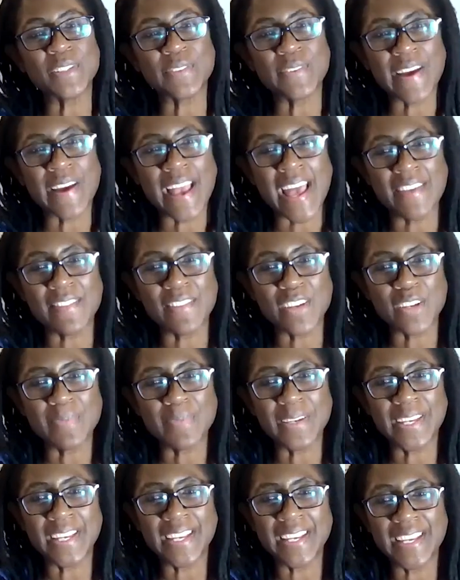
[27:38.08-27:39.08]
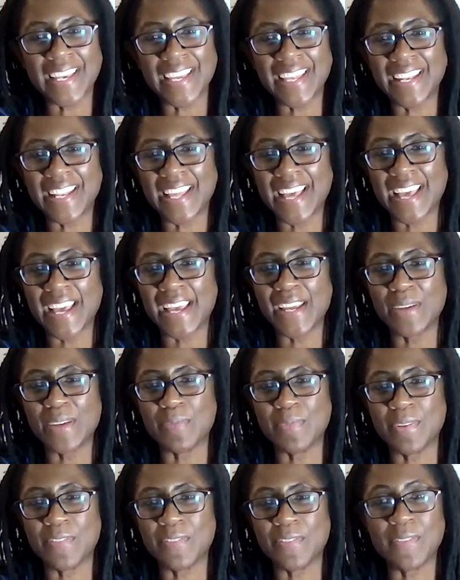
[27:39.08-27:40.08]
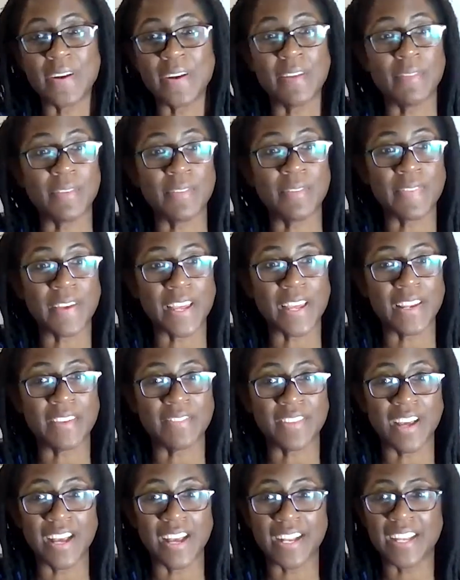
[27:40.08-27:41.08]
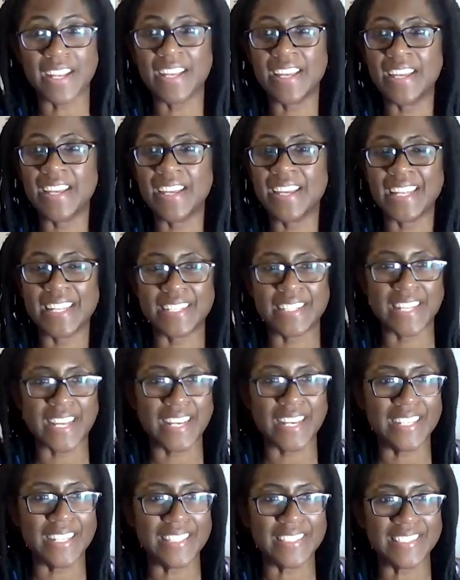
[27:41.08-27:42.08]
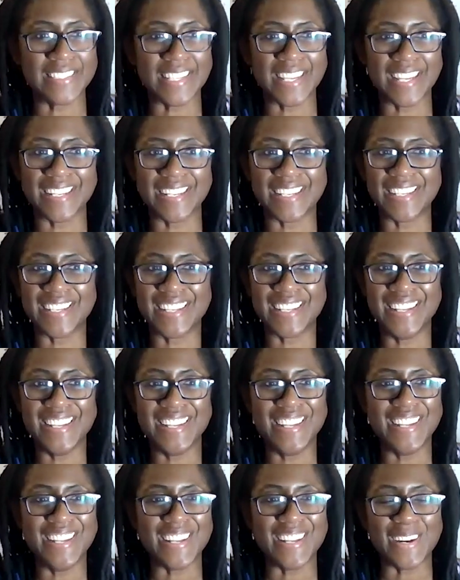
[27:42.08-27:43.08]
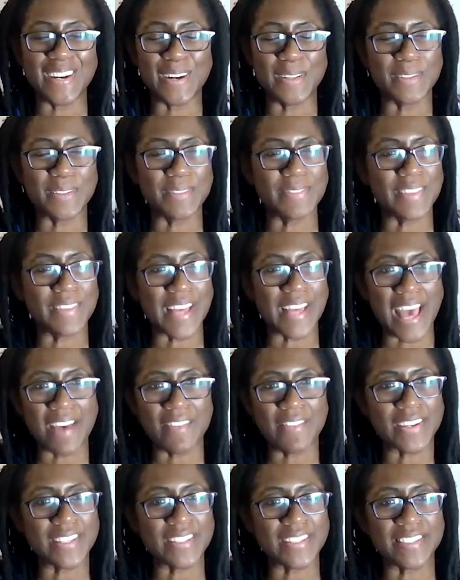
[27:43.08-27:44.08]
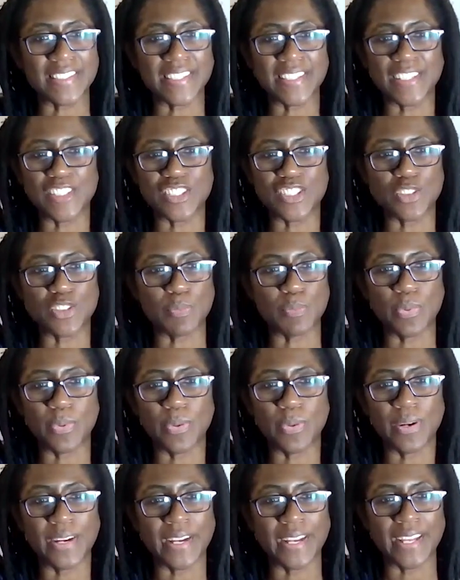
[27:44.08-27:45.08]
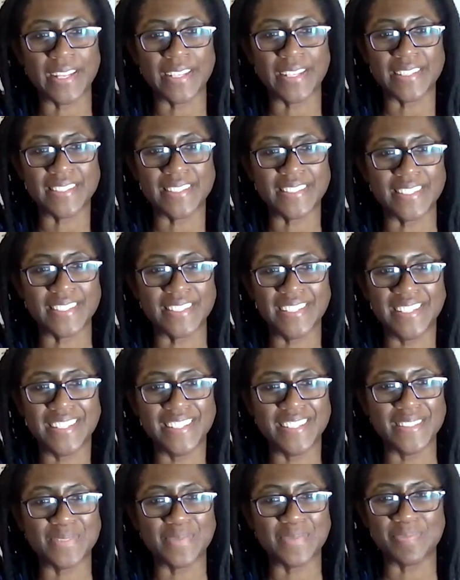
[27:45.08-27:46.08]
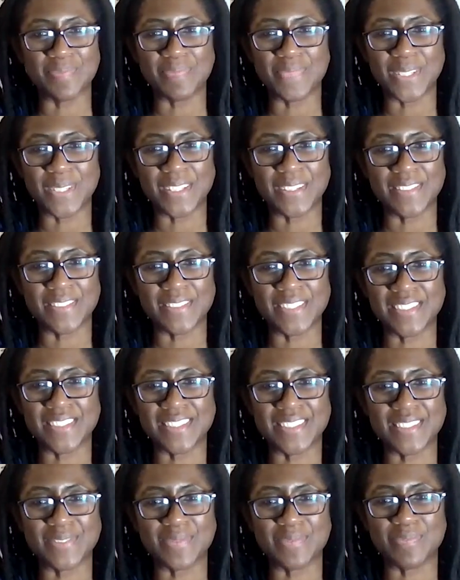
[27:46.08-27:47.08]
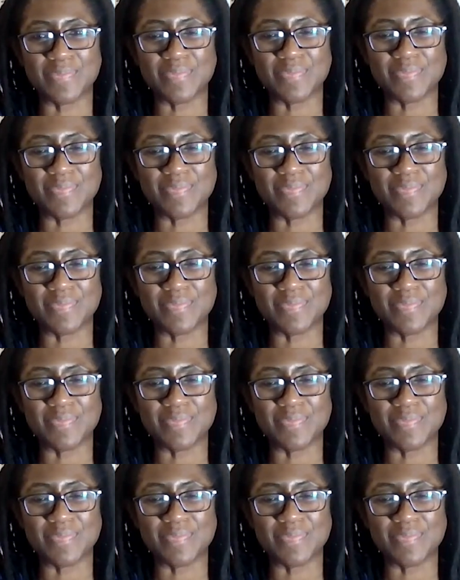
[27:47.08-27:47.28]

much for having me. And I am a forever fan of NAHCA and NICE and all of the advocacy and support and you know just